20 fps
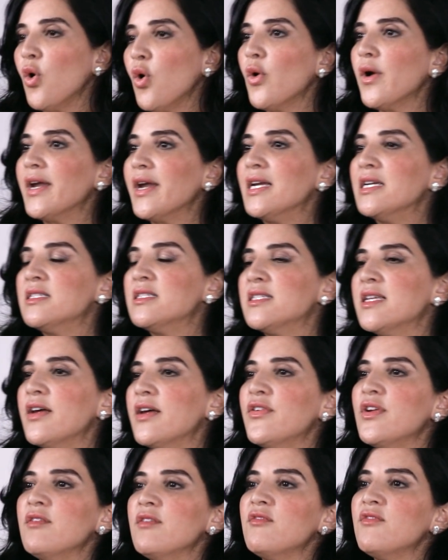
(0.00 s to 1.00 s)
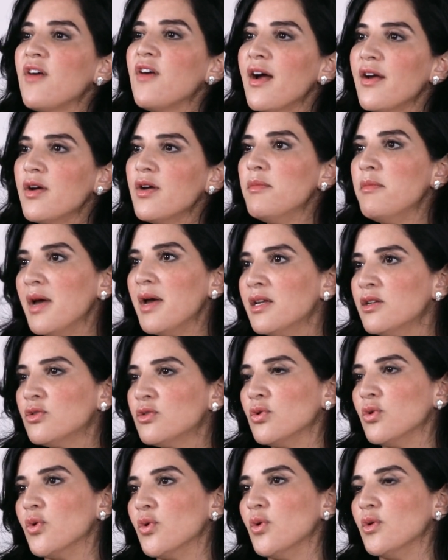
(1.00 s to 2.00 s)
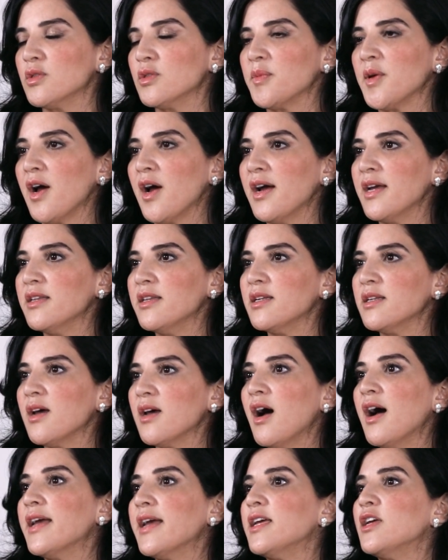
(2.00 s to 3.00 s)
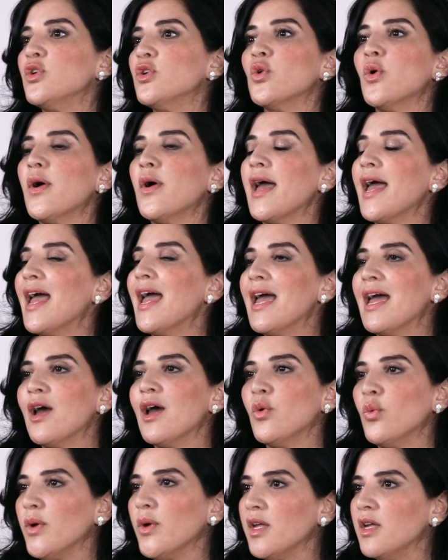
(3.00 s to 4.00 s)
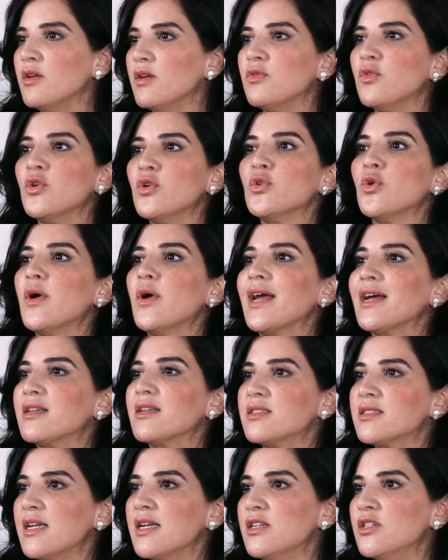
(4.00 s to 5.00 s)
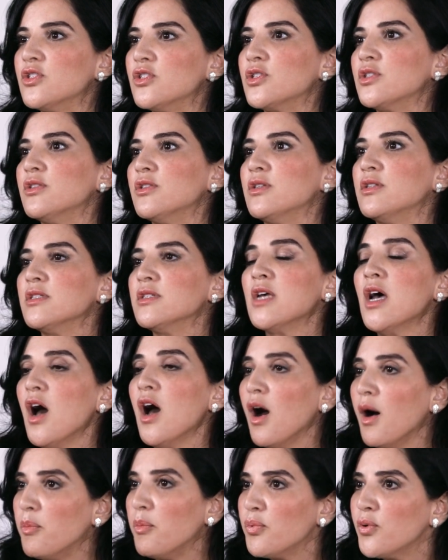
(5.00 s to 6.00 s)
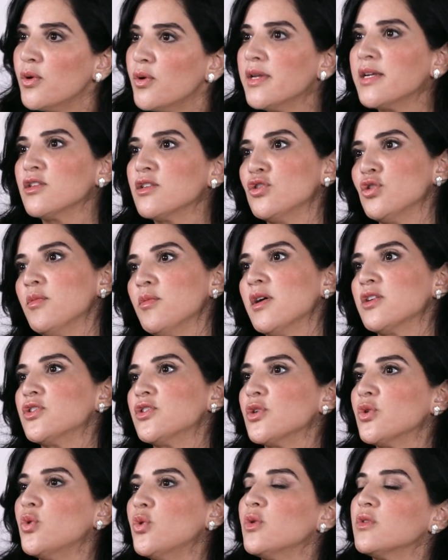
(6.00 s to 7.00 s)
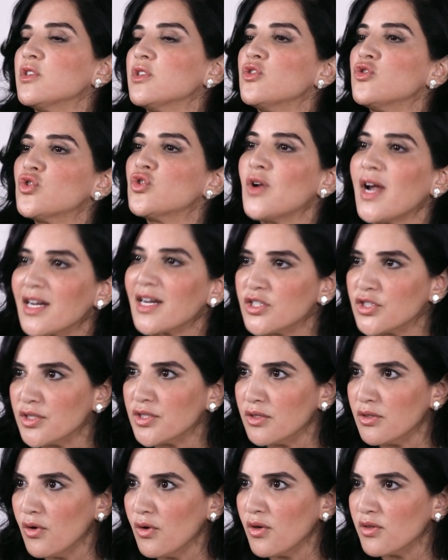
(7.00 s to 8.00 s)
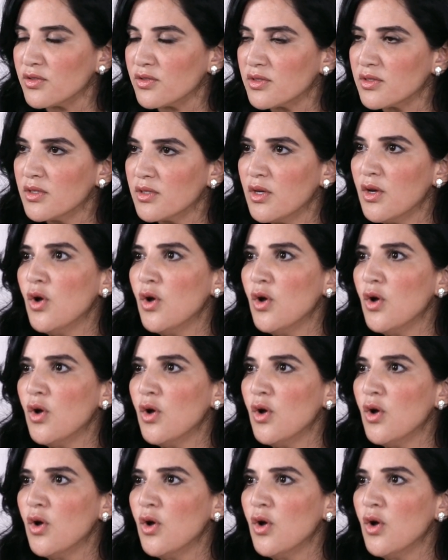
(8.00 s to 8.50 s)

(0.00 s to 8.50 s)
Or is there an environmental cause behind it, i.e. your hair weave or your extension are pulling too much and causing traction loss,